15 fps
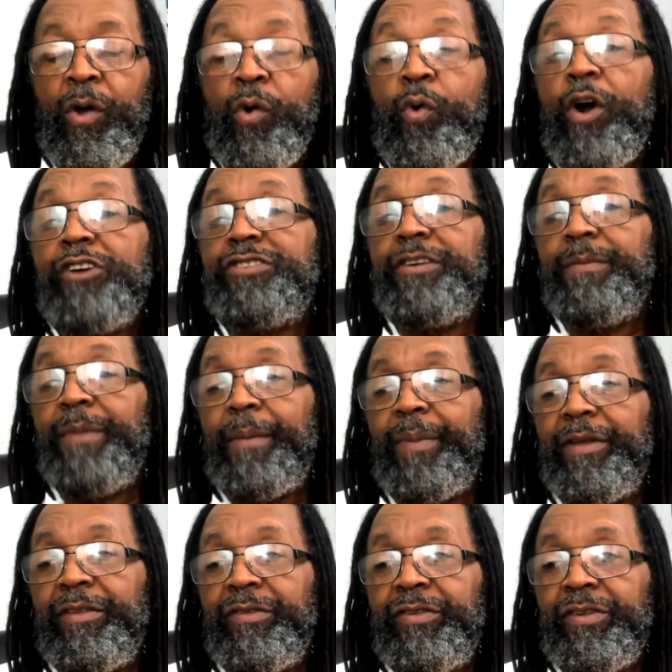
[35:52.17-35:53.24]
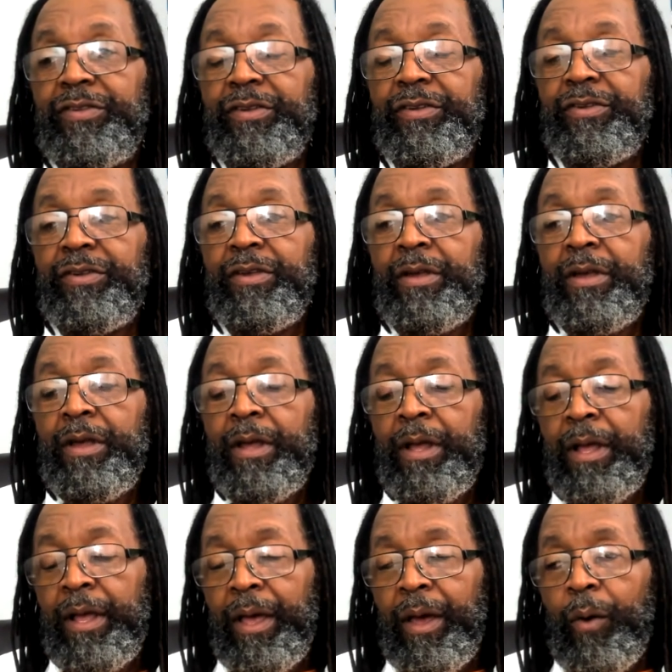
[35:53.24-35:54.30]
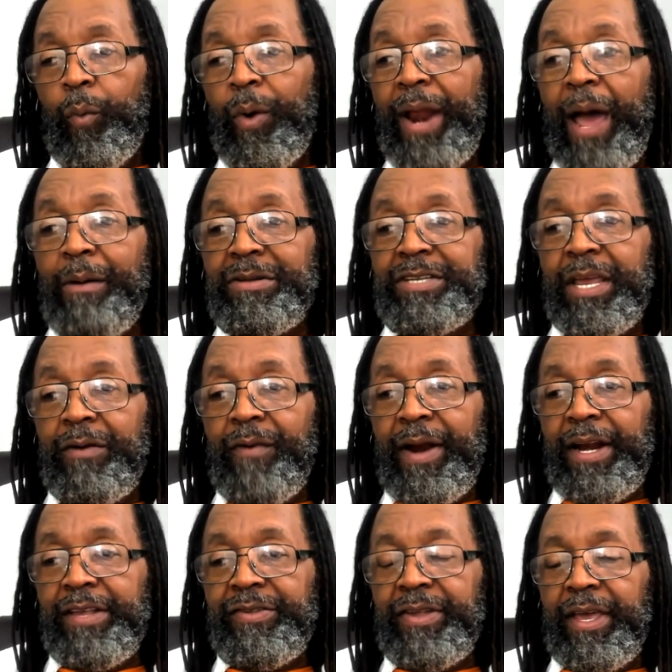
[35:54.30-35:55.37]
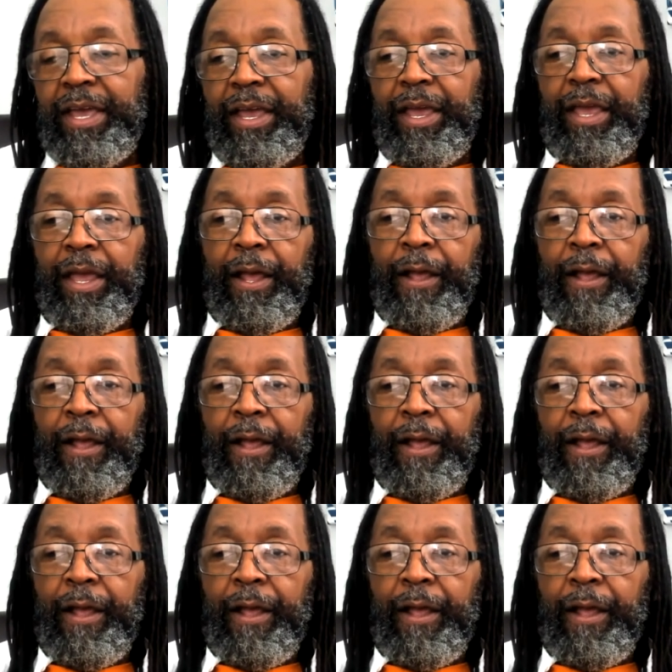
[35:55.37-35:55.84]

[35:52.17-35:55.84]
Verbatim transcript: Worship, my brothers and sisters. What I was getting ready to say,